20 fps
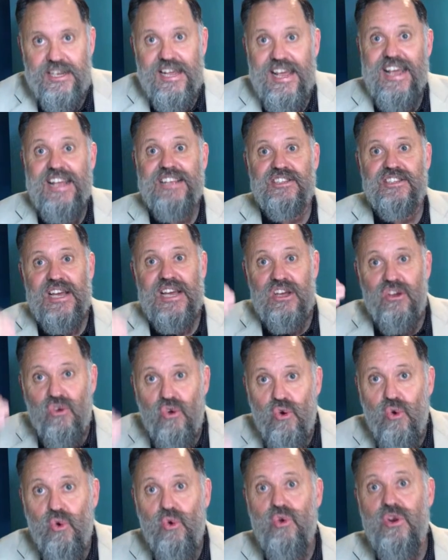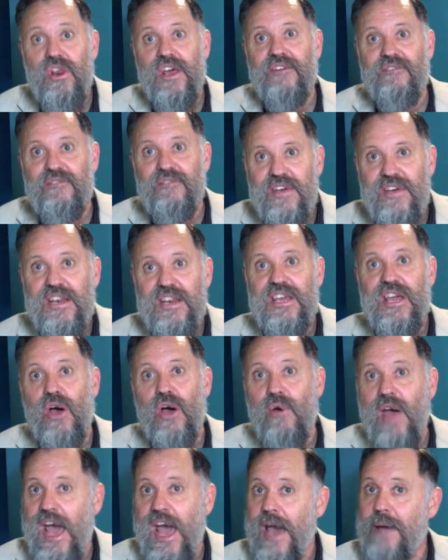It's a good video
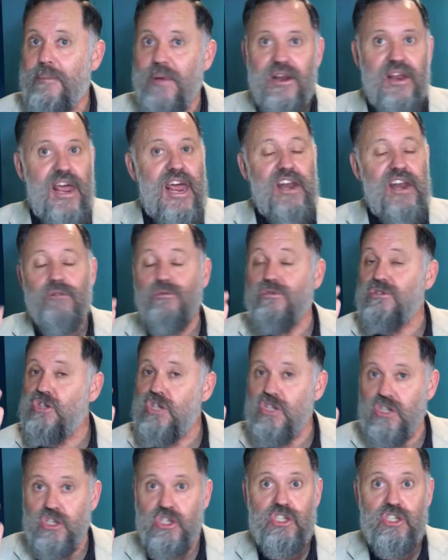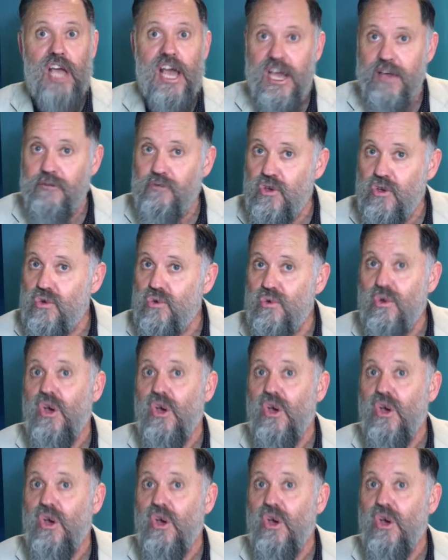habit, and it will just save you